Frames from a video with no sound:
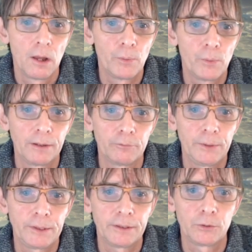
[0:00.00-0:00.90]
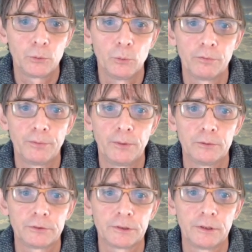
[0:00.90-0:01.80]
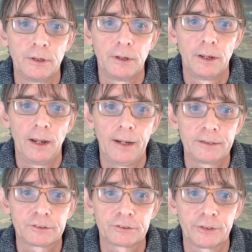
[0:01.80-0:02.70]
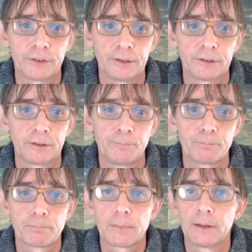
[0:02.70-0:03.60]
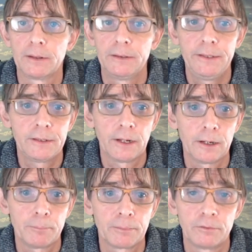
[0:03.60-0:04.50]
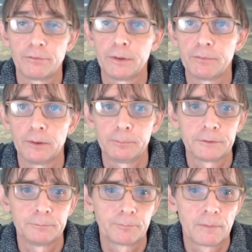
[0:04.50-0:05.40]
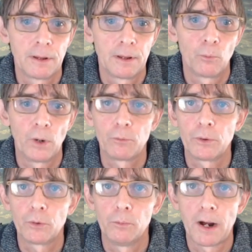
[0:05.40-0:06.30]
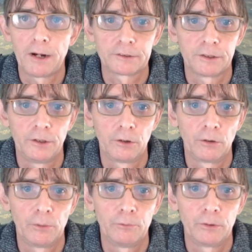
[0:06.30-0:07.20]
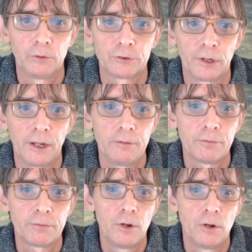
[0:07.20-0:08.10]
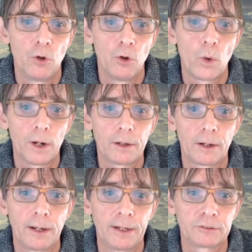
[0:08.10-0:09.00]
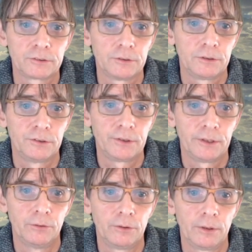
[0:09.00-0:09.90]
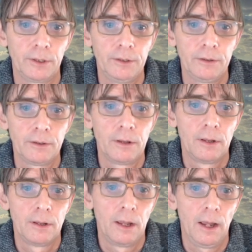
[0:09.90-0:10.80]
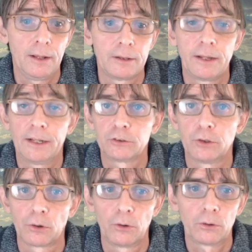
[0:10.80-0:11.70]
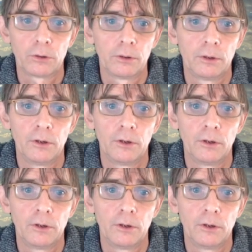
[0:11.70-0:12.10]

We take two of those edge triggered D-type flip-flops. One we call master, the other one we call slave. One gets the signal in and gets the clock